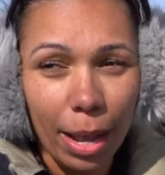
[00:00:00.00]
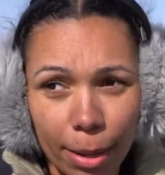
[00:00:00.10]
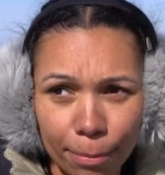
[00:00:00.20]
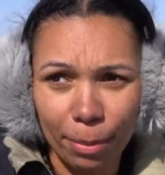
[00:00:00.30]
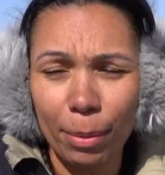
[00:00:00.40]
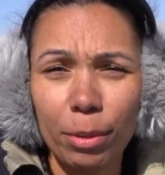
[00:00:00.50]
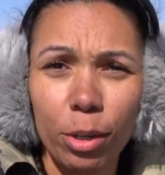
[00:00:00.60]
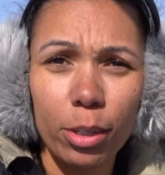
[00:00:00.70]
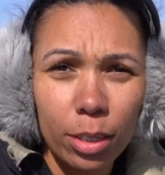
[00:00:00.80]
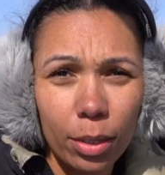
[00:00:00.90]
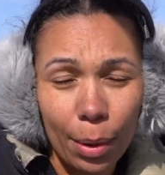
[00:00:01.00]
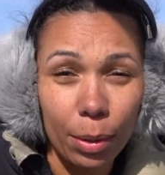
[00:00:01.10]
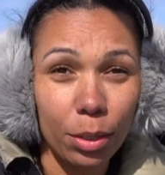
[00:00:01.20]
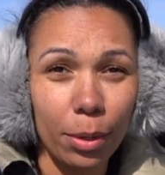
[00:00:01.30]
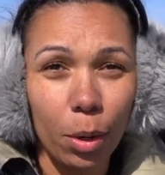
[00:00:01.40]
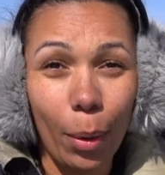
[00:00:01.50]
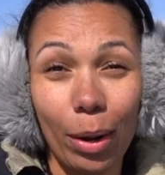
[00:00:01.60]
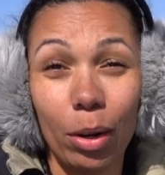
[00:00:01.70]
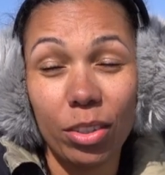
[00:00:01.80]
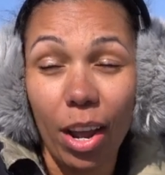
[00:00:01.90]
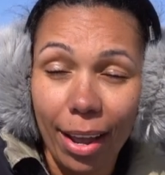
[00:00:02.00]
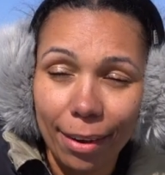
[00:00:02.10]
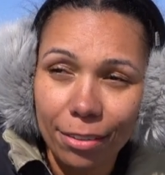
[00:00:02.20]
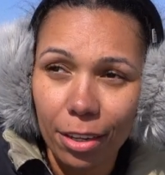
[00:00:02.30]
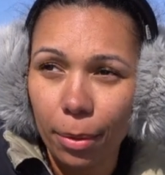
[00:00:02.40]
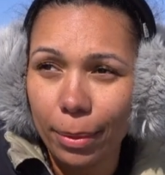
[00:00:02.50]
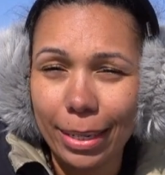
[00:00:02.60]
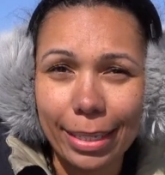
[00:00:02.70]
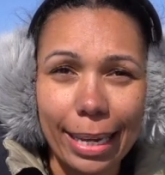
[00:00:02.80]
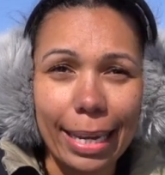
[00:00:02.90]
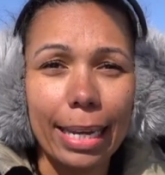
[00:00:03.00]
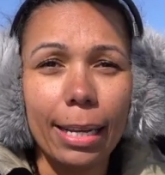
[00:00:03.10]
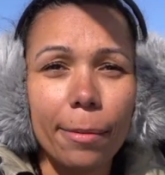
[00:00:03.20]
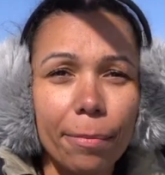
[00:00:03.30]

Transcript: But they were doing quite long dives, so we didn't see